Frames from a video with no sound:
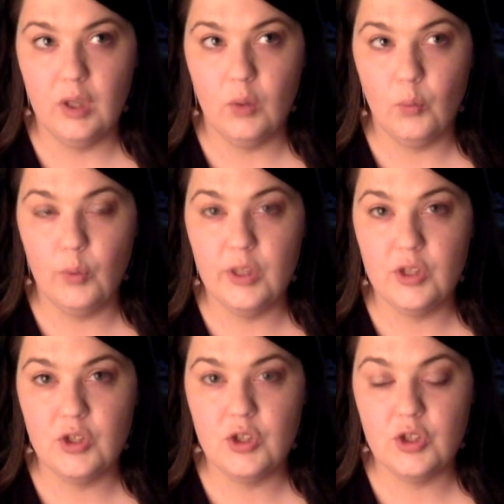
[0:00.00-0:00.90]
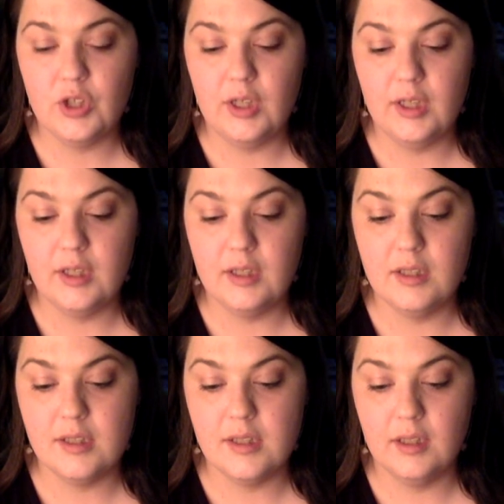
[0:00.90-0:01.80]
which
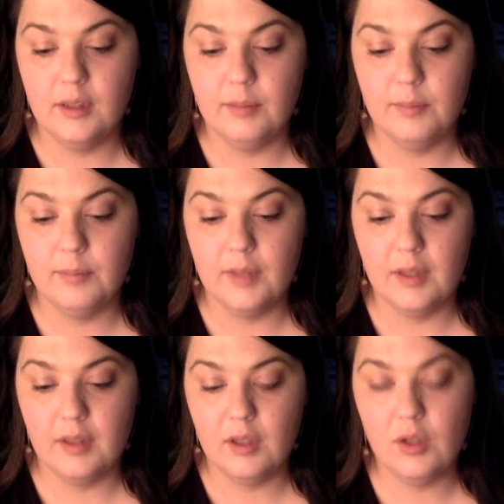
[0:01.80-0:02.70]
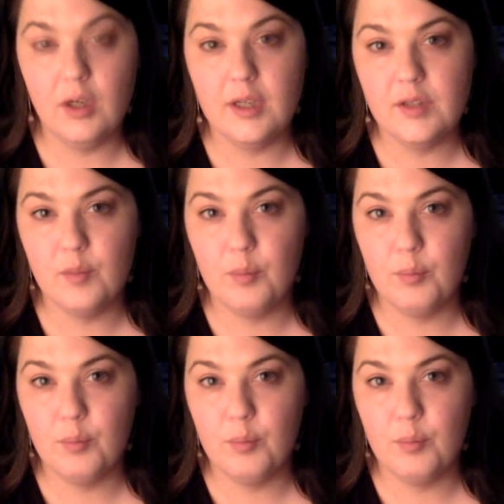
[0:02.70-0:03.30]
is, I think you guys have,